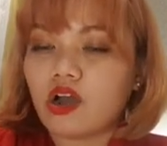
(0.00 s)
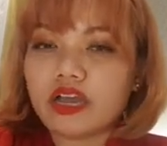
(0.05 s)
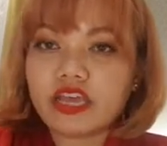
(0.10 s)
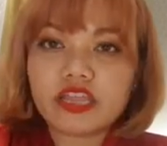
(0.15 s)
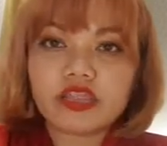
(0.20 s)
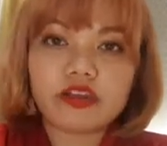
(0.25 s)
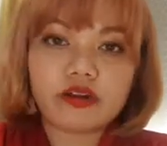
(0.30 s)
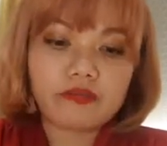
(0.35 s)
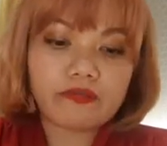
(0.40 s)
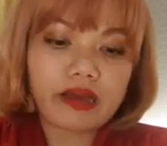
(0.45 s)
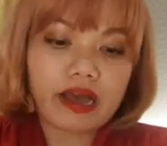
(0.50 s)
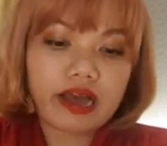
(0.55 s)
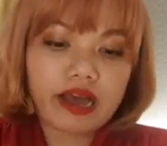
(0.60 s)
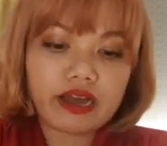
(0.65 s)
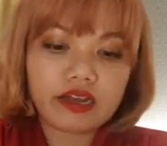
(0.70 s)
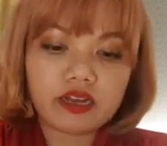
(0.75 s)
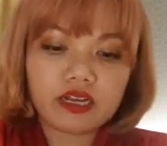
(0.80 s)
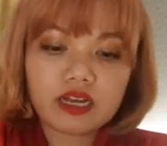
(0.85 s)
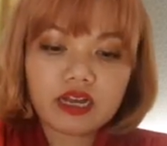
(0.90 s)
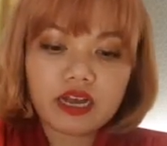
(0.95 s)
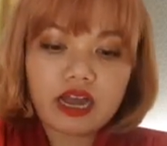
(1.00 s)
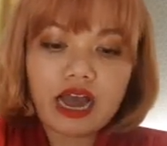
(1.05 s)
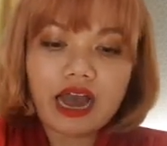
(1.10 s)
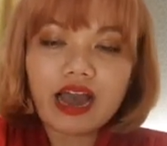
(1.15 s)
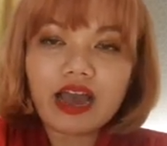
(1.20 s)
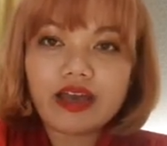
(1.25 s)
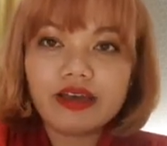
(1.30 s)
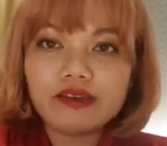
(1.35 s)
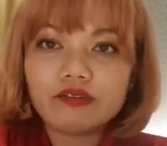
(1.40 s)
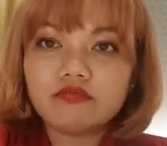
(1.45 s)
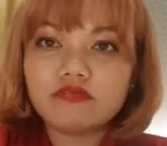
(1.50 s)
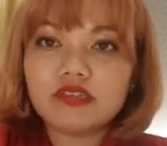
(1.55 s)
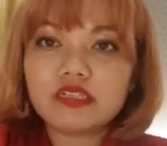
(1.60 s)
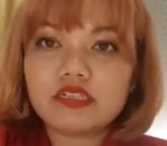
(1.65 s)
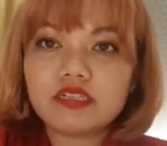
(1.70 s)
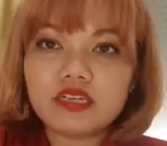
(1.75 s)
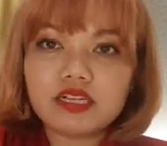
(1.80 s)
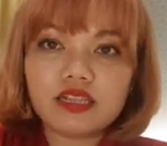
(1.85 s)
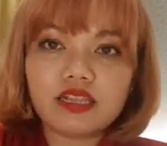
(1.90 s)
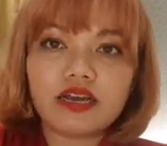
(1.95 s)
in their bag. I
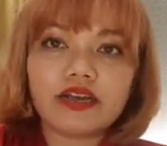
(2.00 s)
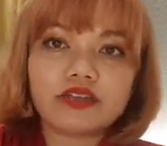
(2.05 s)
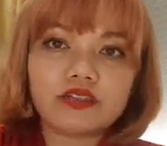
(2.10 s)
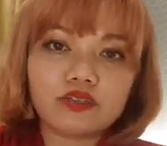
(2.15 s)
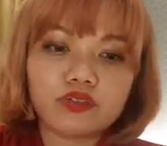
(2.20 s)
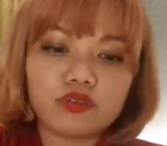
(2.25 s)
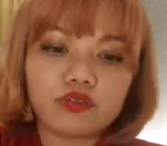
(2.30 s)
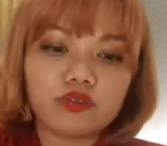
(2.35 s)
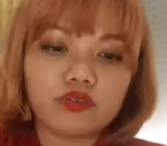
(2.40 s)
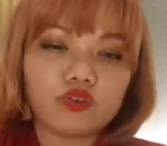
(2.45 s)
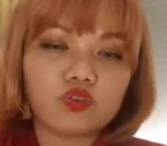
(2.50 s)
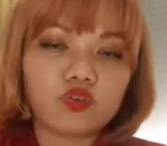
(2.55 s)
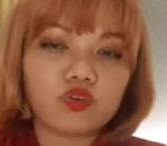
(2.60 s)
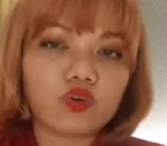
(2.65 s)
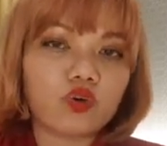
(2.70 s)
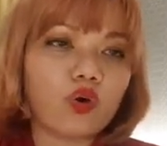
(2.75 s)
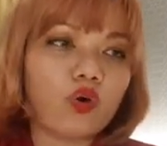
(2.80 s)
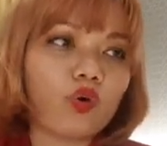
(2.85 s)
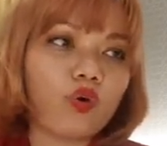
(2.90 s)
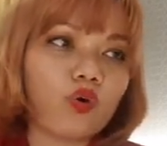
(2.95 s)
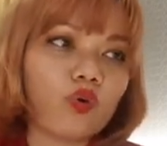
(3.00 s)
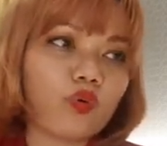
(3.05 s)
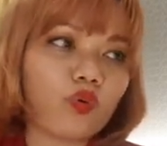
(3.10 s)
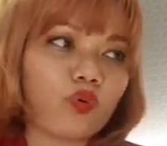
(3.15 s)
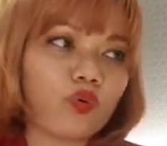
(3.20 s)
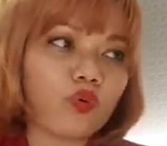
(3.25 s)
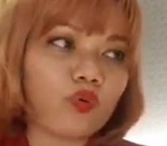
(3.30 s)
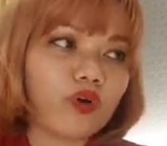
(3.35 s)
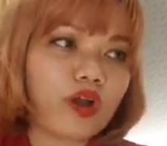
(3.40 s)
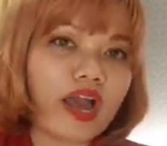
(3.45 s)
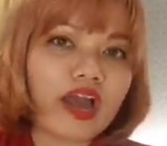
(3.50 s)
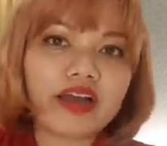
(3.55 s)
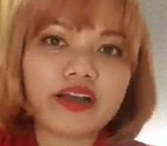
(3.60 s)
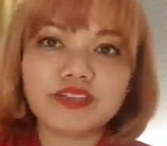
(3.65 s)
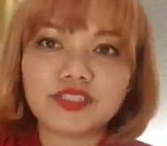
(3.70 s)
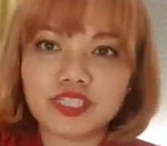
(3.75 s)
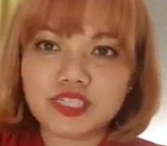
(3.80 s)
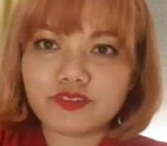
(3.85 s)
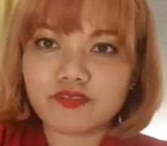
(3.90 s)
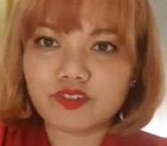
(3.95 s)
really like to go
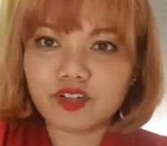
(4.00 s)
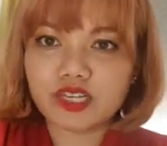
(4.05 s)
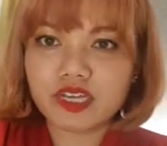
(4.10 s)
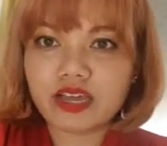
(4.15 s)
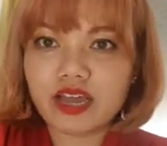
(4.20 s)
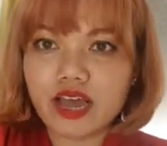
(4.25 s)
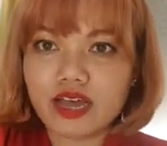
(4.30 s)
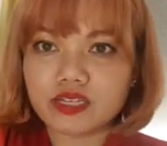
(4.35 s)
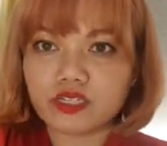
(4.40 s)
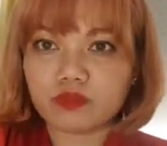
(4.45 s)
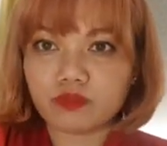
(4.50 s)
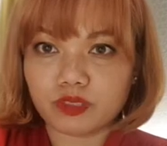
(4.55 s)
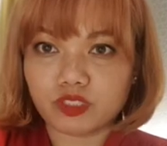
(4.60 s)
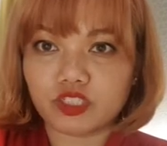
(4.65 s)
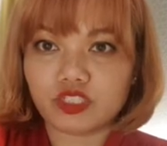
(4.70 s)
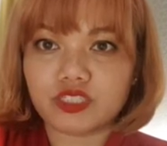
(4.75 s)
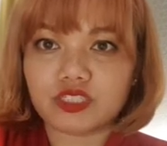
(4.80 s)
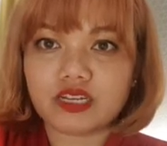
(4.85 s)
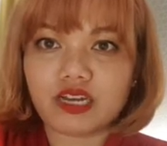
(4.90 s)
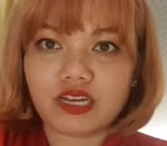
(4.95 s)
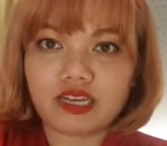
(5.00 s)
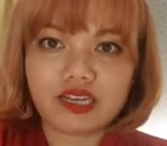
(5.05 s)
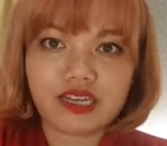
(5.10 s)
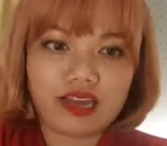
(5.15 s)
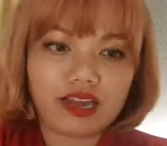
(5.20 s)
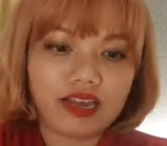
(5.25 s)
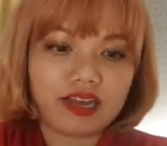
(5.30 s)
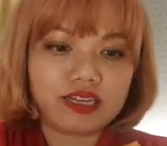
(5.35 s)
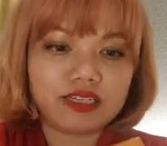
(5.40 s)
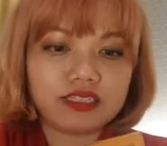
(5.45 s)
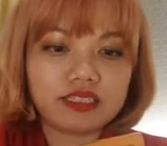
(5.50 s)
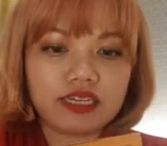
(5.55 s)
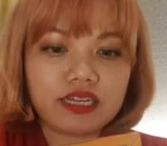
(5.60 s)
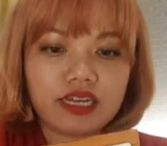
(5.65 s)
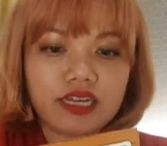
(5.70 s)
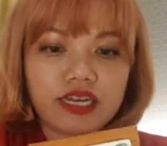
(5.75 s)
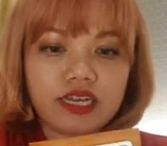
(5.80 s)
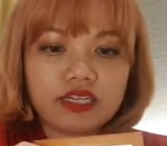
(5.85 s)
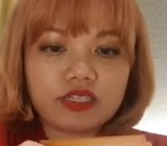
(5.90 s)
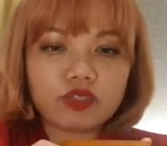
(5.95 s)
hands free as much as I can
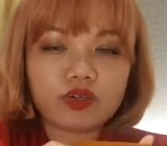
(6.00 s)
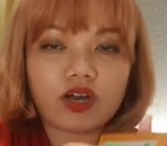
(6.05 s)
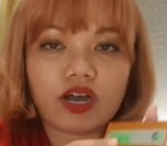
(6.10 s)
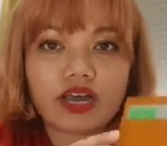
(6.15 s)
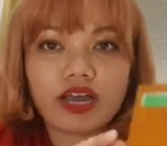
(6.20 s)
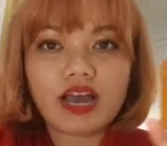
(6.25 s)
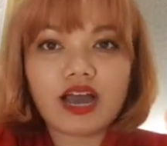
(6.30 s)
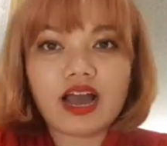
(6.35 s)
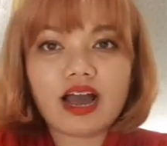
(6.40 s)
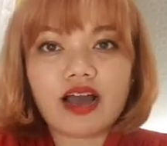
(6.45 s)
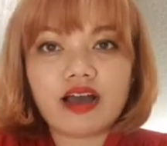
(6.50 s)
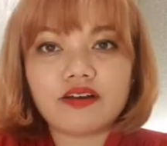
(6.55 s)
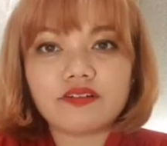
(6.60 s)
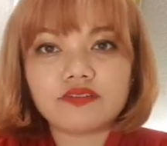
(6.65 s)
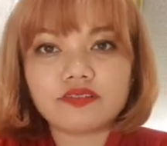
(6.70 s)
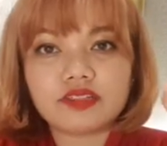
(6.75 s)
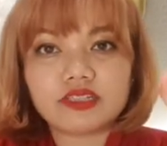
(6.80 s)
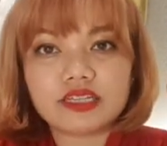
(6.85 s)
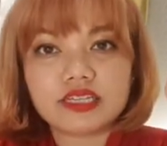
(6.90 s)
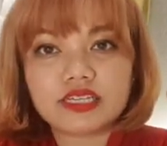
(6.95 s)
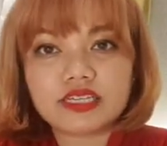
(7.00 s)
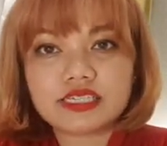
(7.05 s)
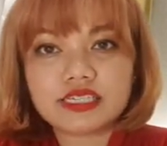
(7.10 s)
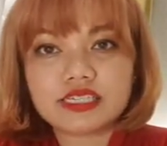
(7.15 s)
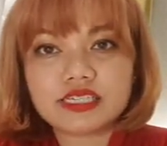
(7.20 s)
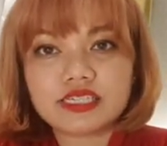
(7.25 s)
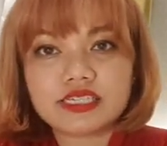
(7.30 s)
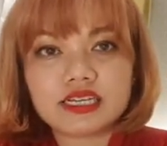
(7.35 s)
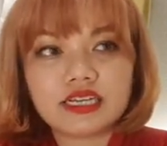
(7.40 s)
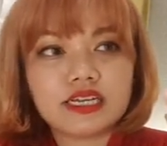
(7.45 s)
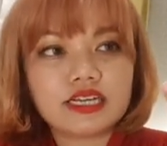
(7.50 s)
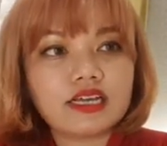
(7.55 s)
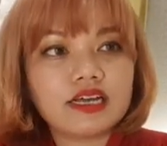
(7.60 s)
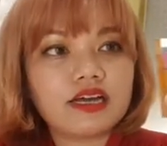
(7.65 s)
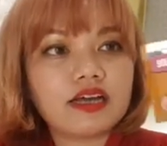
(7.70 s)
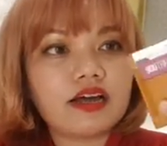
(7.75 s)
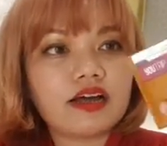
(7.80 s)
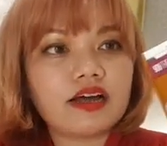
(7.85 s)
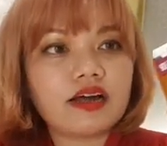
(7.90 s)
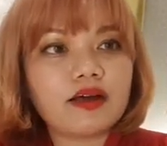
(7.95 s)
so I have this.
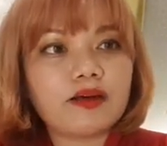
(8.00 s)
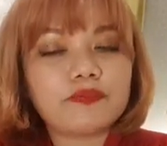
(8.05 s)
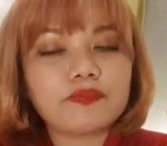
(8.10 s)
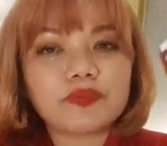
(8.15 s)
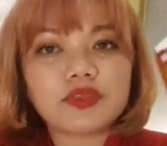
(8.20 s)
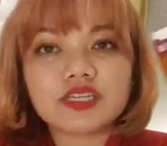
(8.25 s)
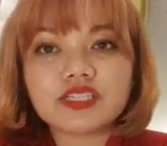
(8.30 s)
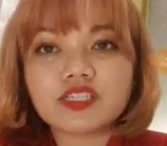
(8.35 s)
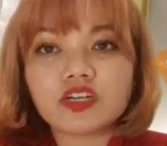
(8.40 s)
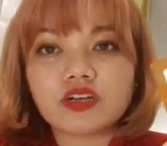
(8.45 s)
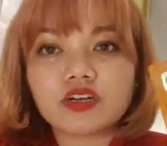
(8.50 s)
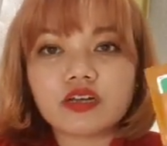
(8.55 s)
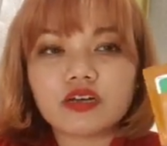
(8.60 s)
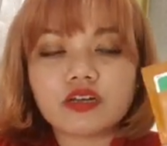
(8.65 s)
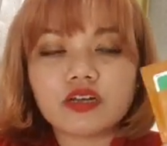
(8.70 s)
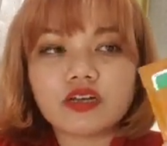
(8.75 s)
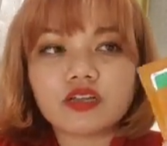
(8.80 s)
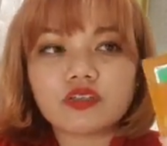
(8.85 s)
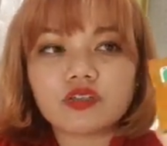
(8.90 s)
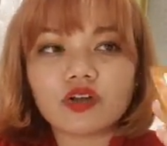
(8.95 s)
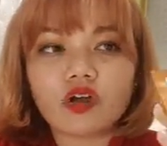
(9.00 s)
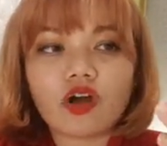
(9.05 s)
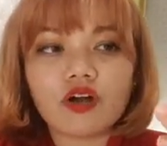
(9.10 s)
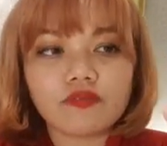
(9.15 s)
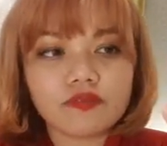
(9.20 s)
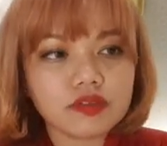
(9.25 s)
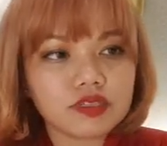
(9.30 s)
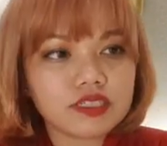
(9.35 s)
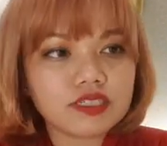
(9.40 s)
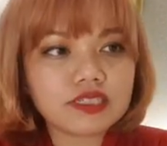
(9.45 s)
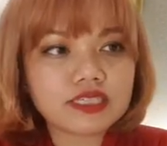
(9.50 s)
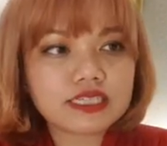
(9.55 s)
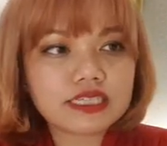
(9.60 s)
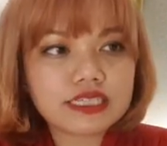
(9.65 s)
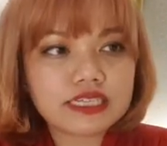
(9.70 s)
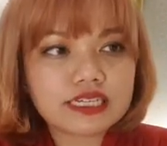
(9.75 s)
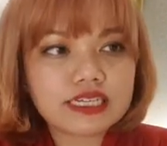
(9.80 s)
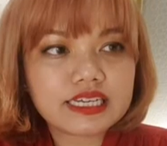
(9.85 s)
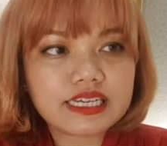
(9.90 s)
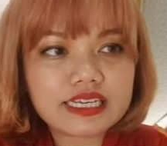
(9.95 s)
Um, it's a, it
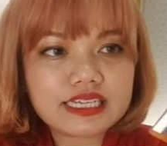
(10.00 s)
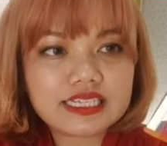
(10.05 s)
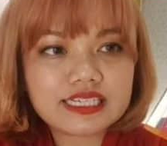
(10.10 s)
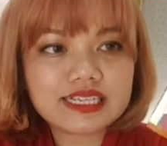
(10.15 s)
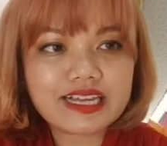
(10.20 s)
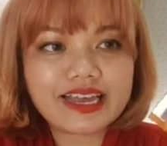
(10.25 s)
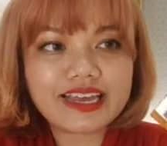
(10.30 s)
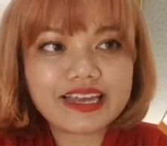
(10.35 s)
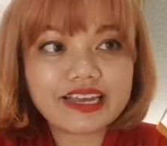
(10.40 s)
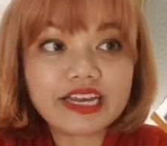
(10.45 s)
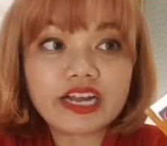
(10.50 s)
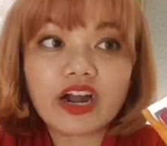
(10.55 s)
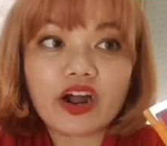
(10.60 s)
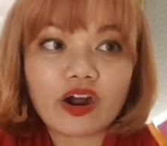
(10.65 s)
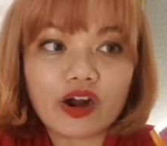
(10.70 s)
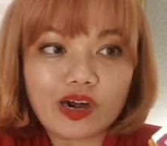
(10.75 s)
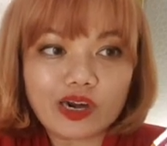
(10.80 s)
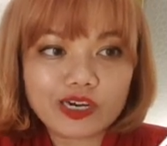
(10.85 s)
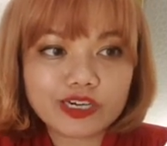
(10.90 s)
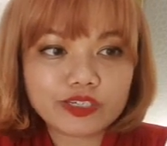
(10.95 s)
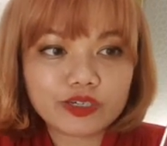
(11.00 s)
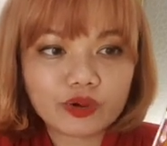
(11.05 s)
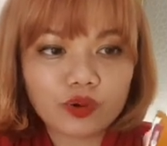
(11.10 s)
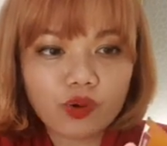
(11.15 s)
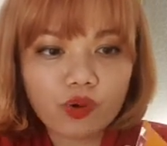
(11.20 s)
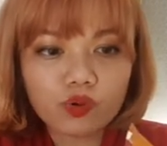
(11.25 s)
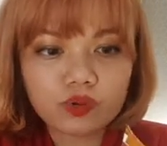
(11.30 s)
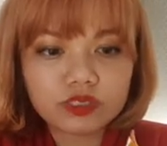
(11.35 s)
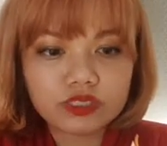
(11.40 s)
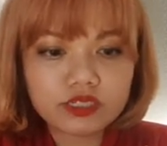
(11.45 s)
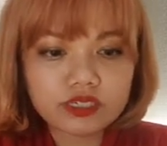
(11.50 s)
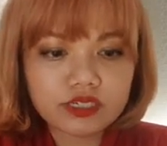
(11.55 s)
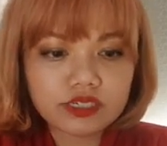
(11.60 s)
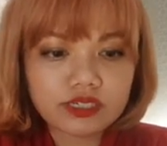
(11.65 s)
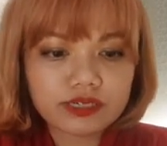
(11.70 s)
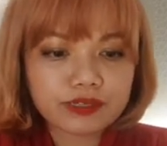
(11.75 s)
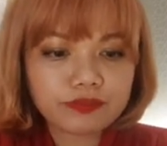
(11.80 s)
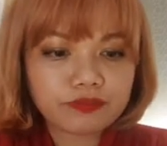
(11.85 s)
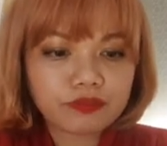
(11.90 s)
obviously is a card holder,